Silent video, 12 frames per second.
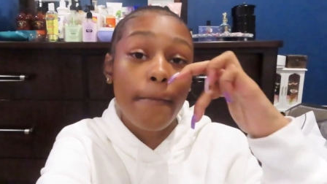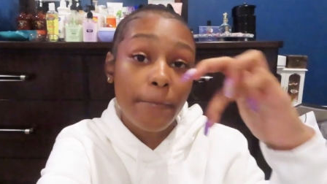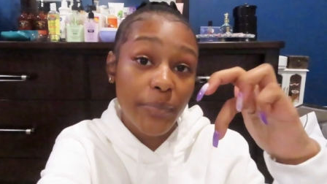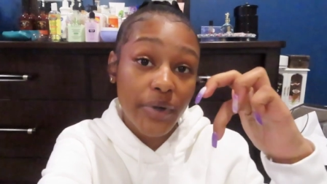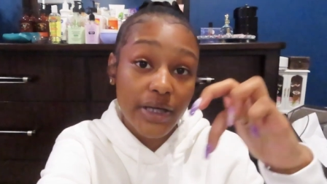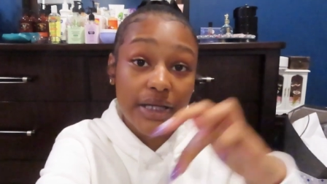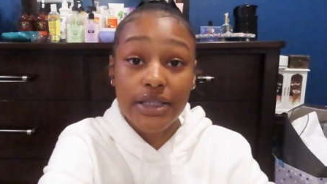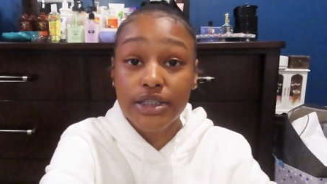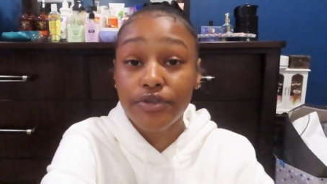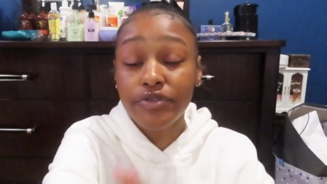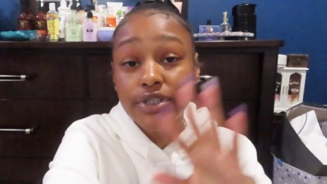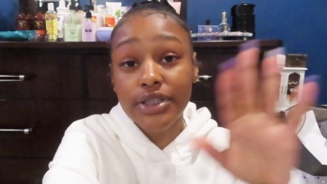But that's
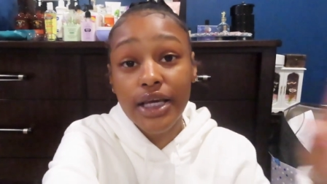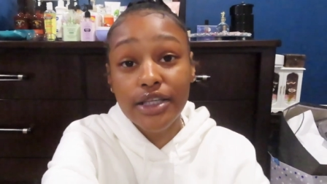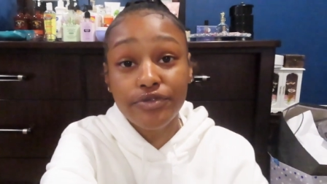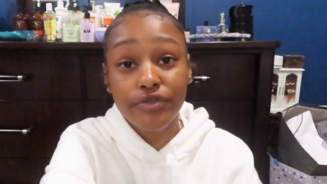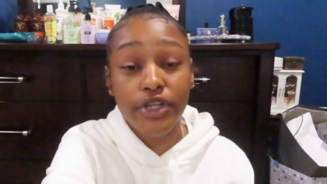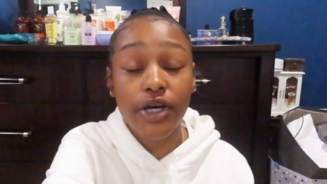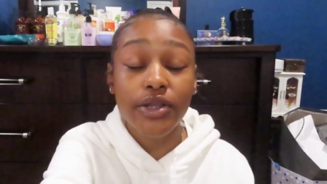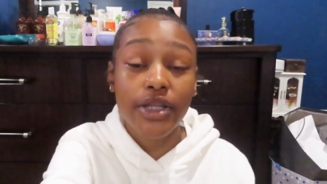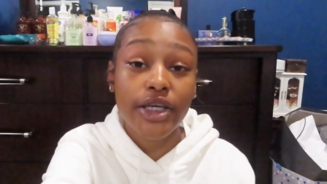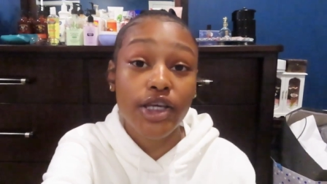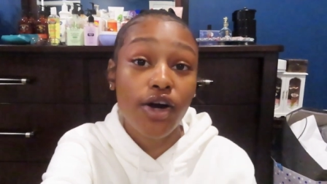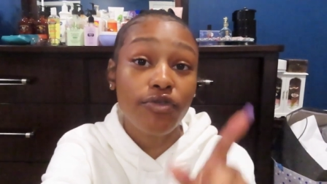it for today's video.
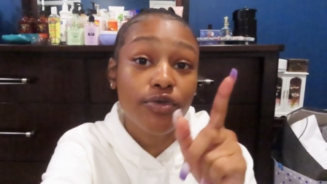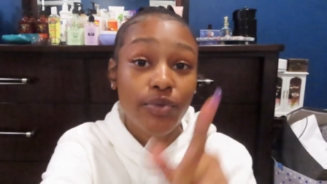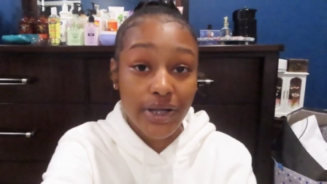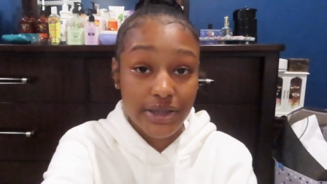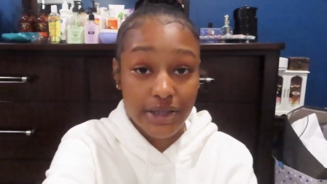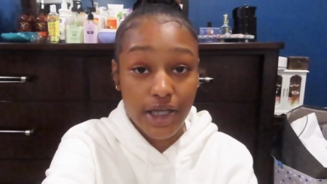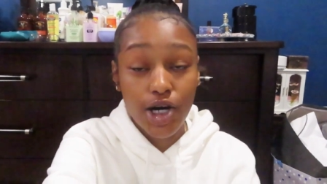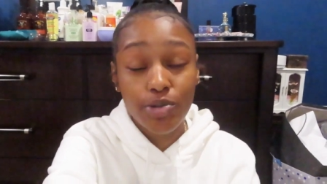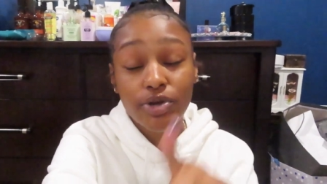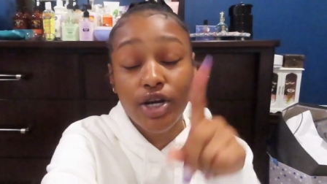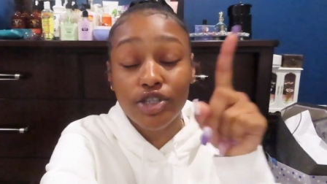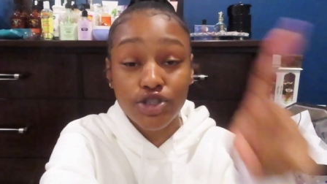Thank y'all for watching. I
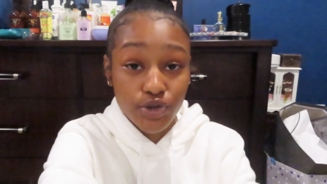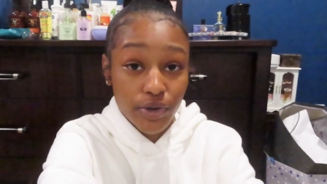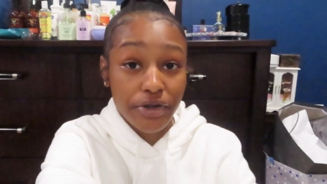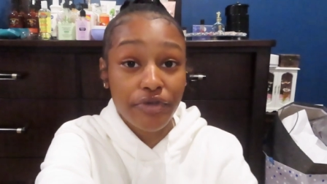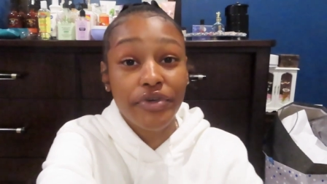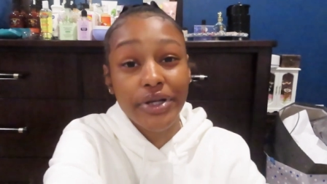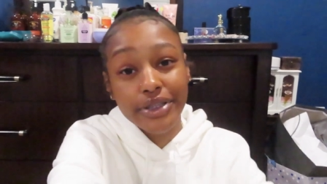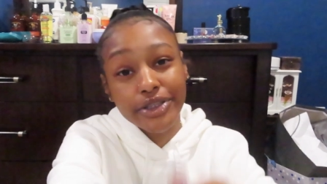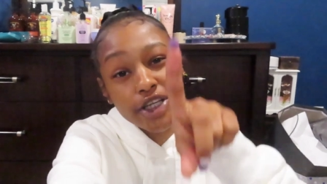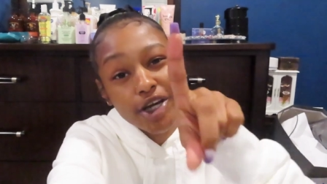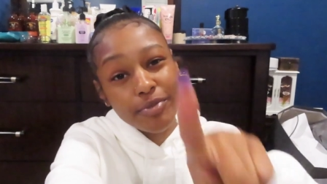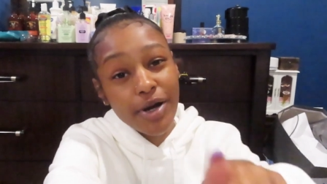hope y'all enjoyed. Don't forget to
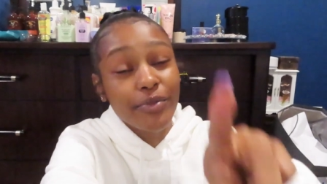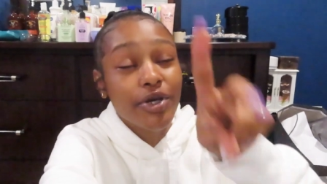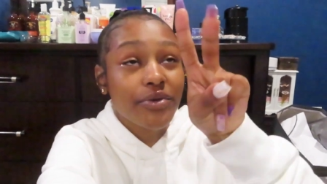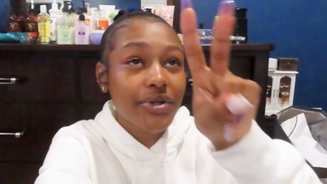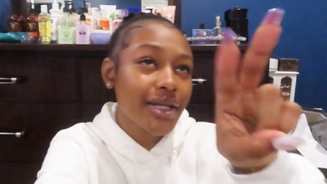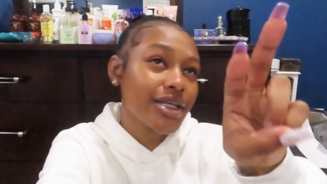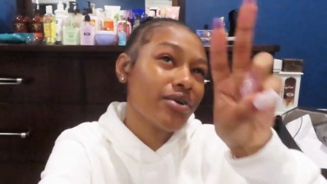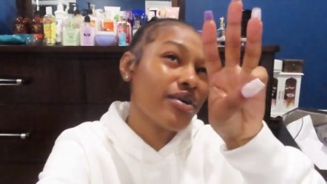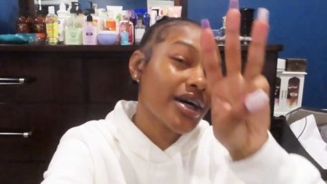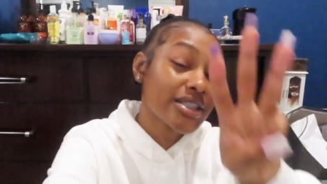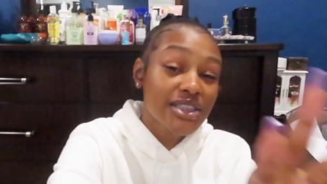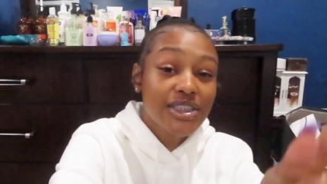tell your mama, your daddy, your
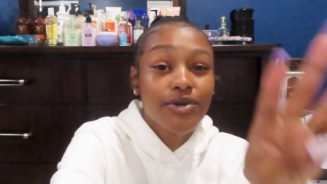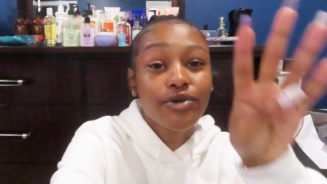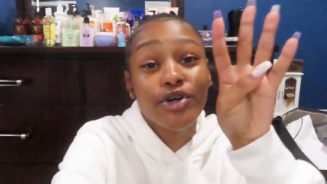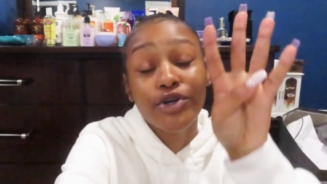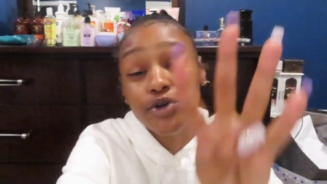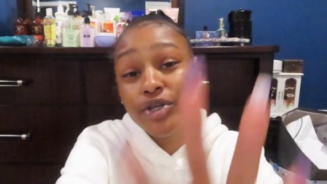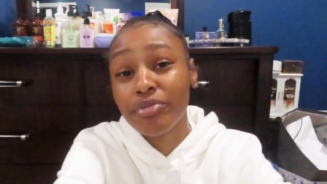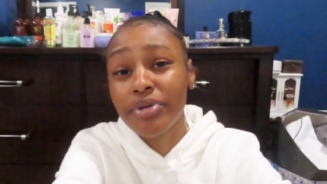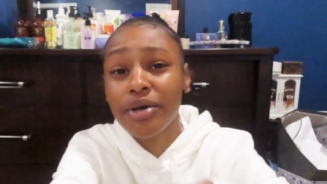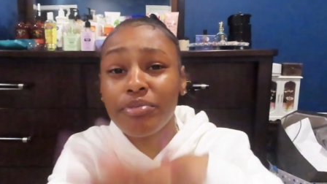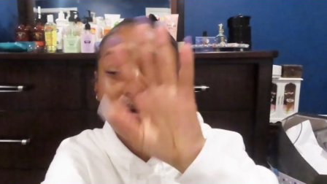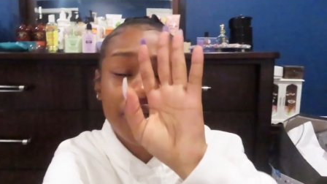auntie, your uncle, your
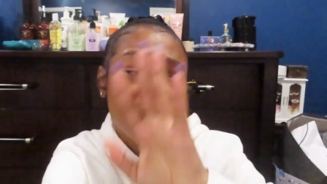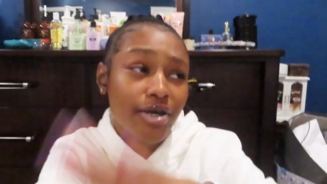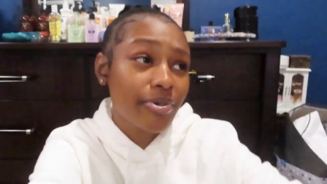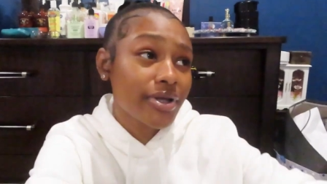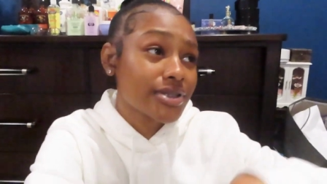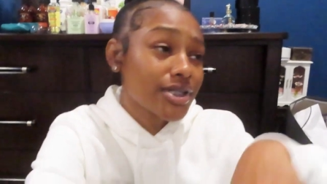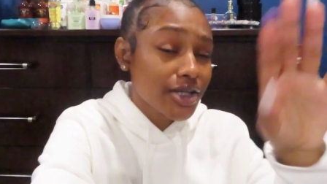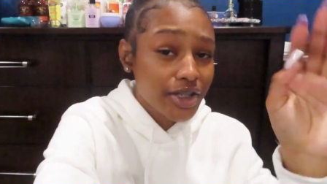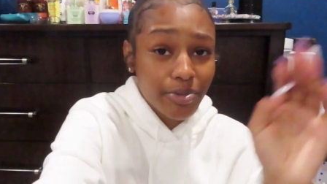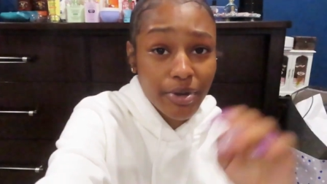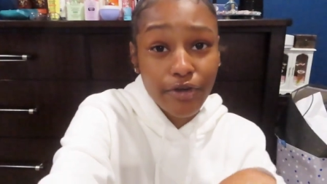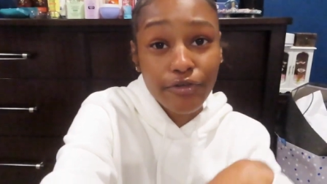pet pig, your pet turtle,
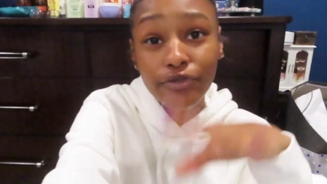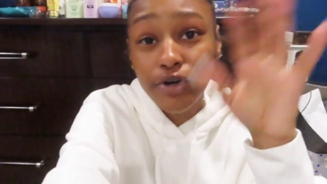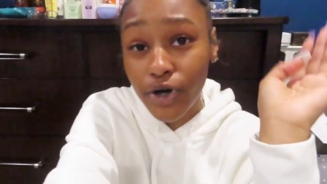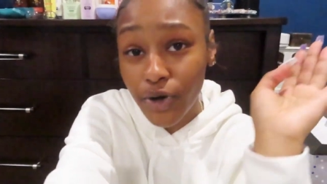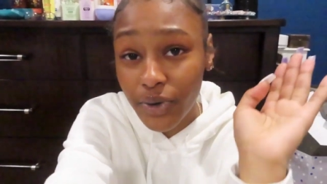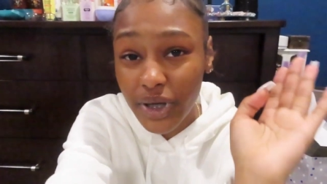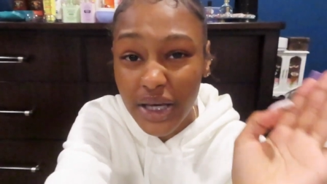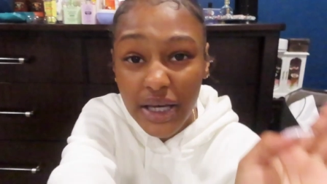your pet frog.